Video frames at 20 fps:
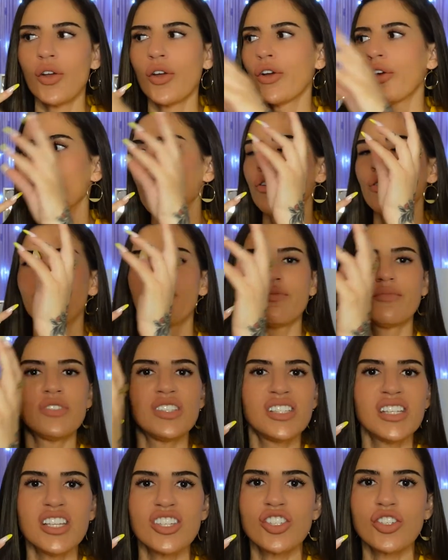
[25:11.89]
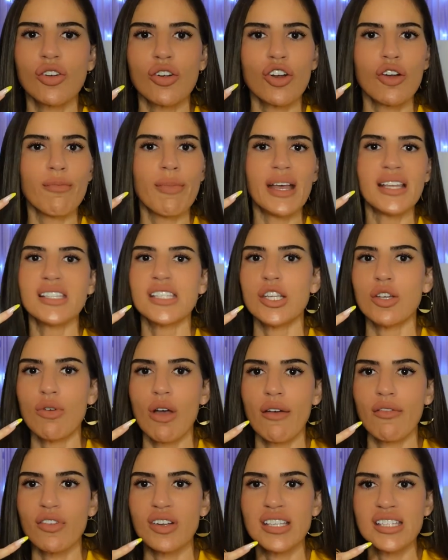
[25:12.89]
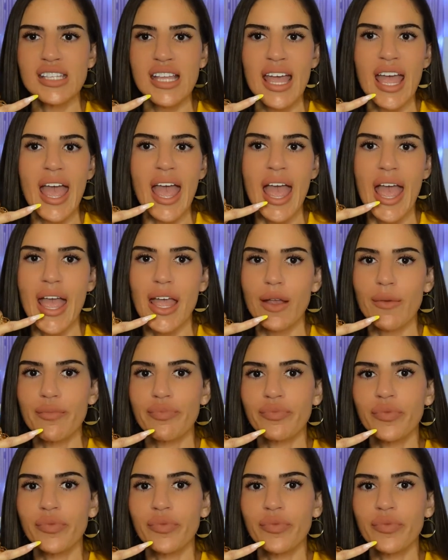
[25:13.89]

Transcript: her sister, her bestie, whoever, and say, hey,